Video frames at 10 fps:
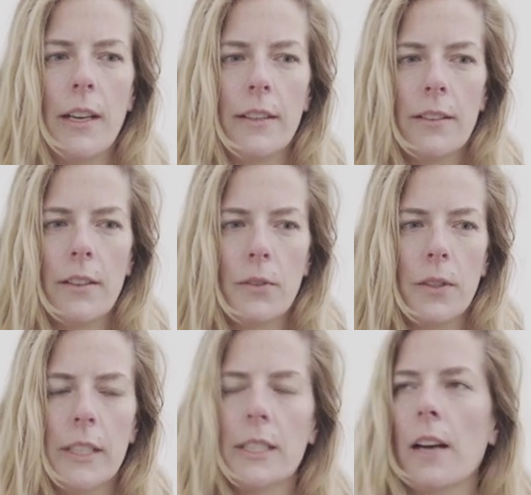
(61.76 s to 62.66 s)
as a
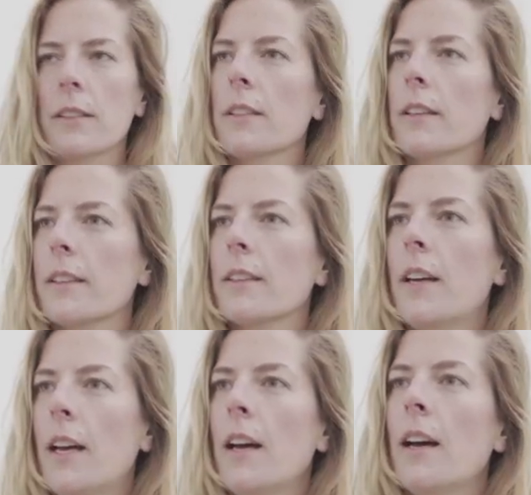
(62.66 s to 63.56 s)
really toxic
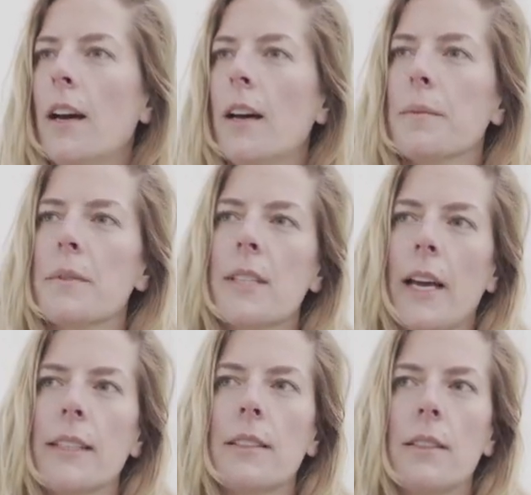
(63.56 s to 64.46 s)
um,
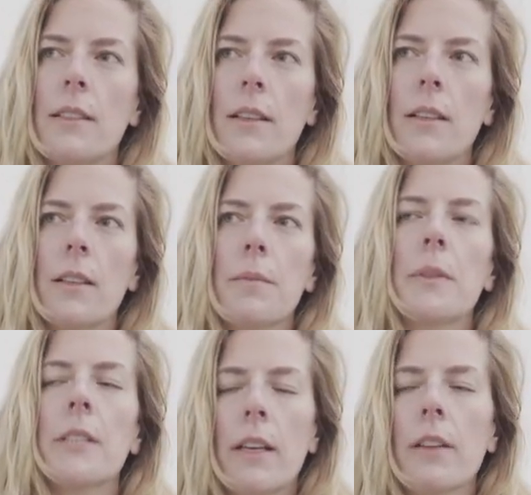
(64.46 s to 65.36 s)
site,
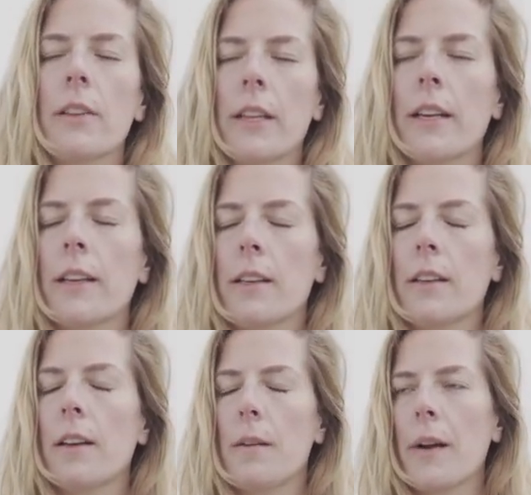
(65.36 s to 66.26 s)
particularly
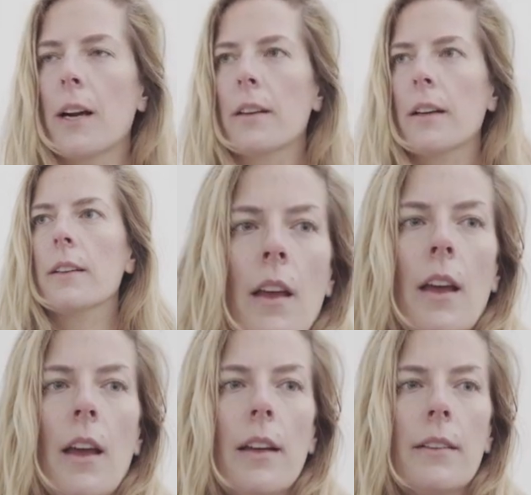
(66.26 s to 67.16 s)
in America.
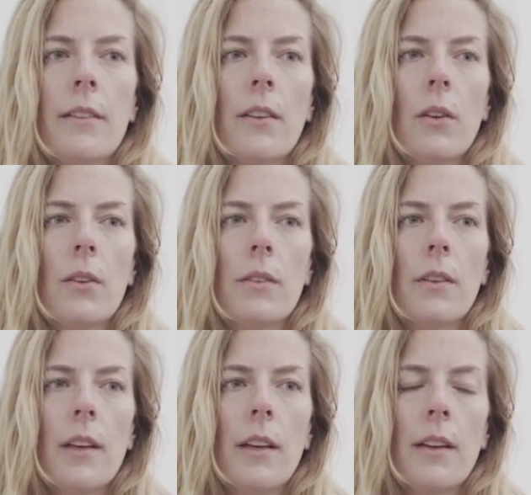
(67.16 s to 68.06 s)
And so
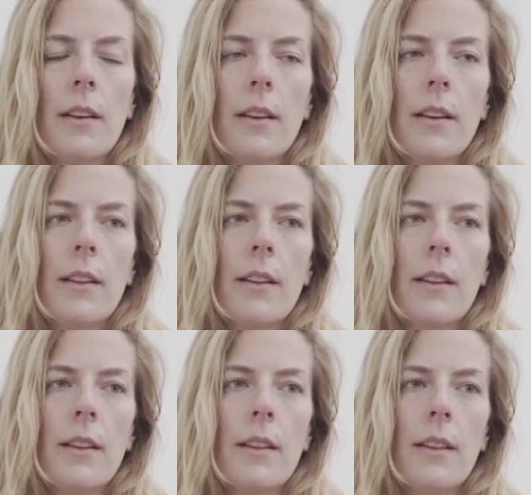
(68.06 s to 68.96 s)
uh,
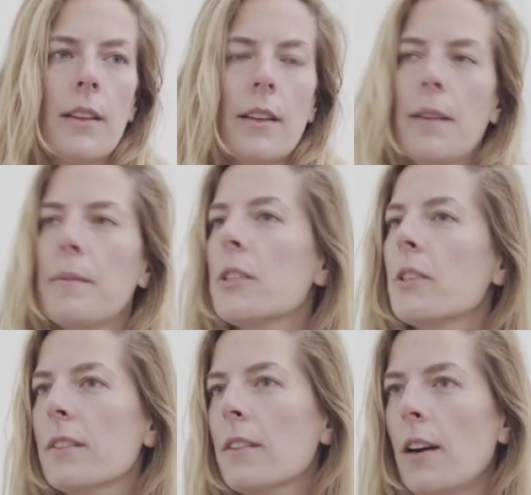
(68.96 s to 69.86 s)
the
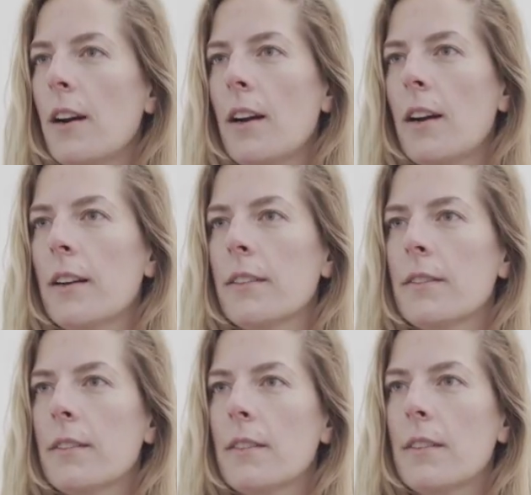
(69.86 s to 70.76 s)
images are
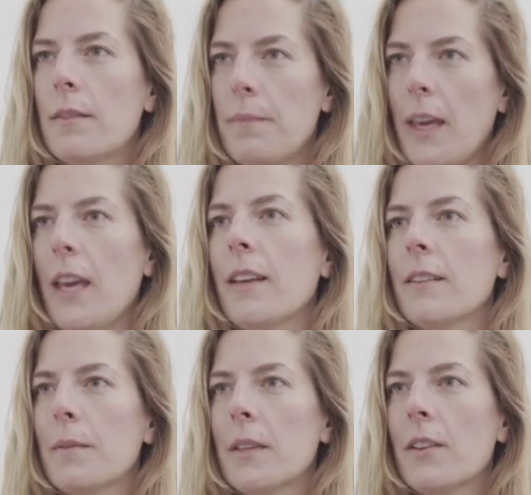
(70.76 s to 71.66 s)

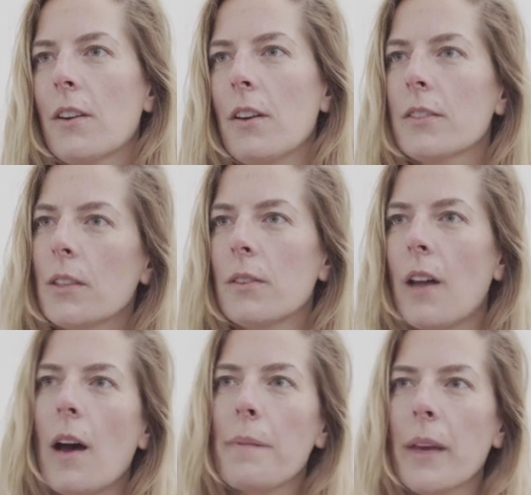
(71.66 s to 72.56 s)
me, but they're also
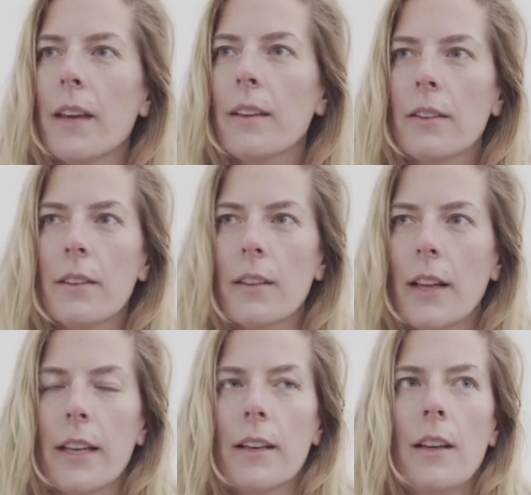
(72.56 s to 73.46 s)
not me. They're
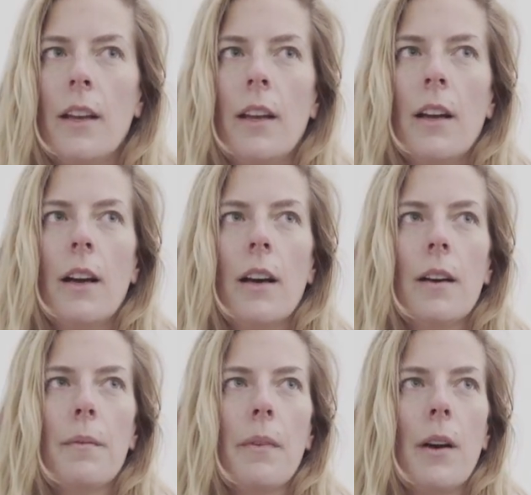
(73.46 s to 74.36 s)
like
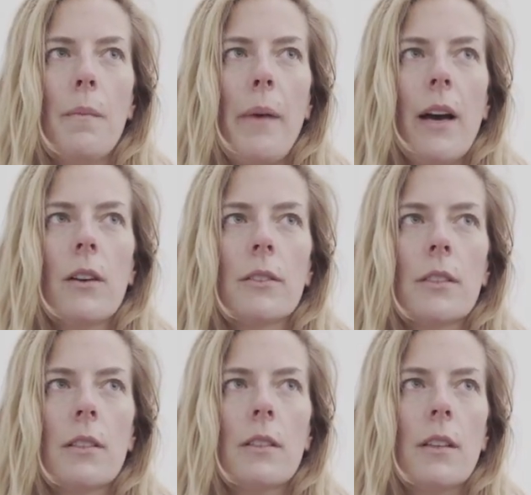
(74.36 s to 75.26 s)
um,
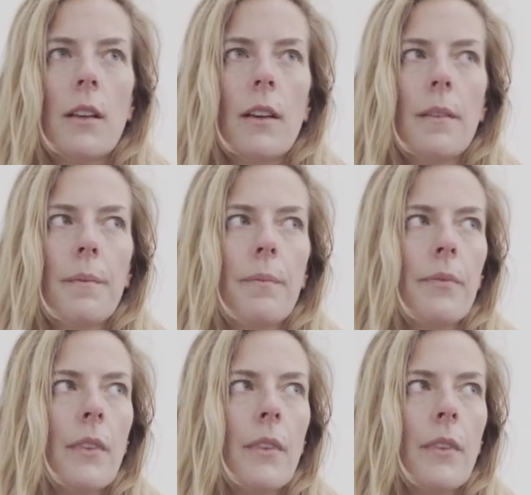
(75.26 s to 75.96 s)
about um,